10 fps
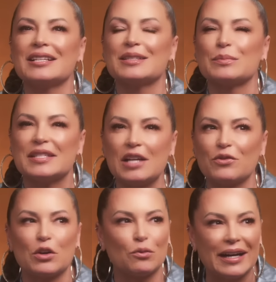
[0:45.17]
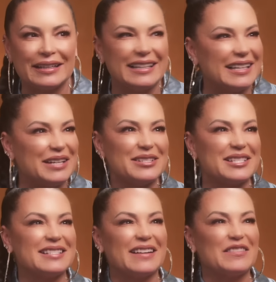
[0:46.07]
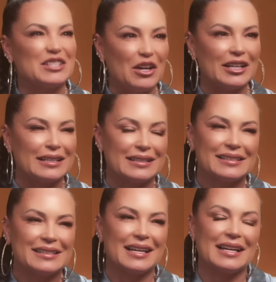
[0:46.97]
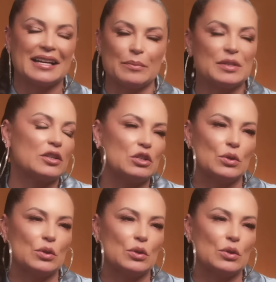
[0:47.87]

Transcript: done some self-correcting even since I've started this, like, and I'm, I'm still sure.